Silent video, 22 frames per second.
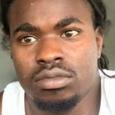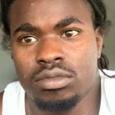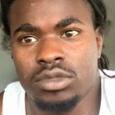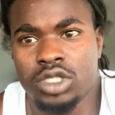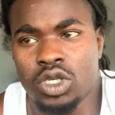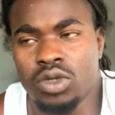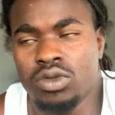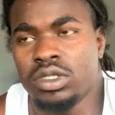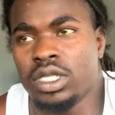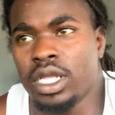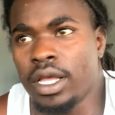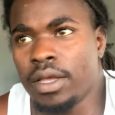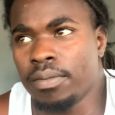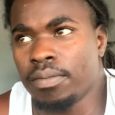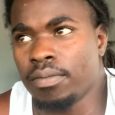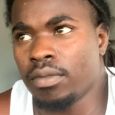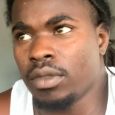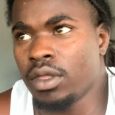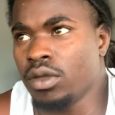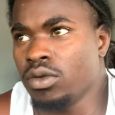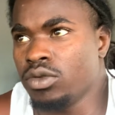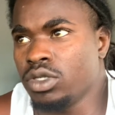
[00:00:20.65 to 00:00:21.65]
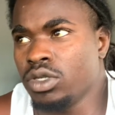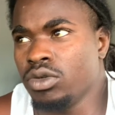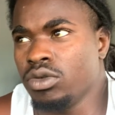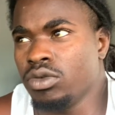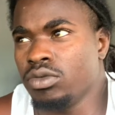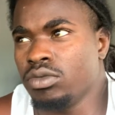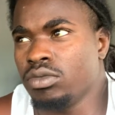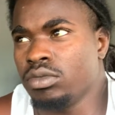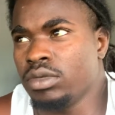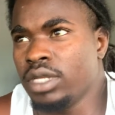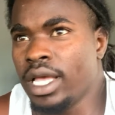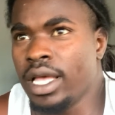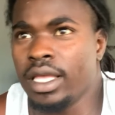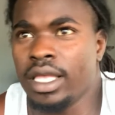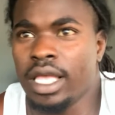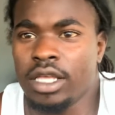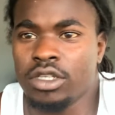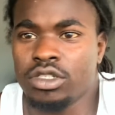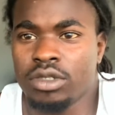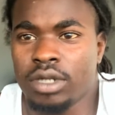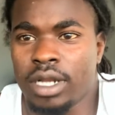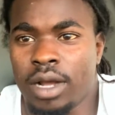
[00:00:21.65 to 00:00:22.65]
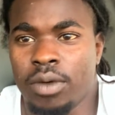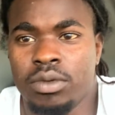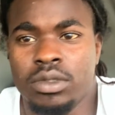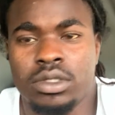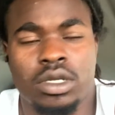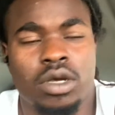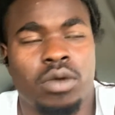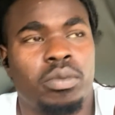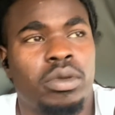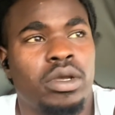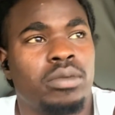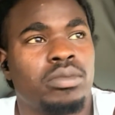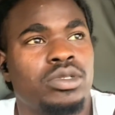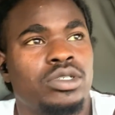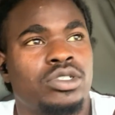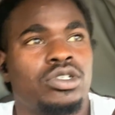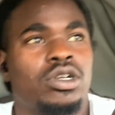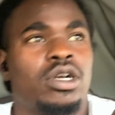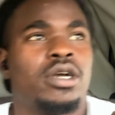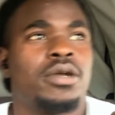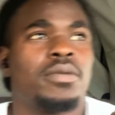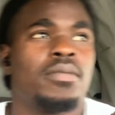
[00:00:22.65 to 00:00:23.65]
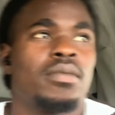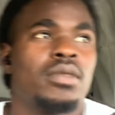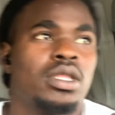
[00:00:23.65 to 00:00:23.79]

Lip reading: Tuesday. So yeah, yesterday I went to go pick up the truck.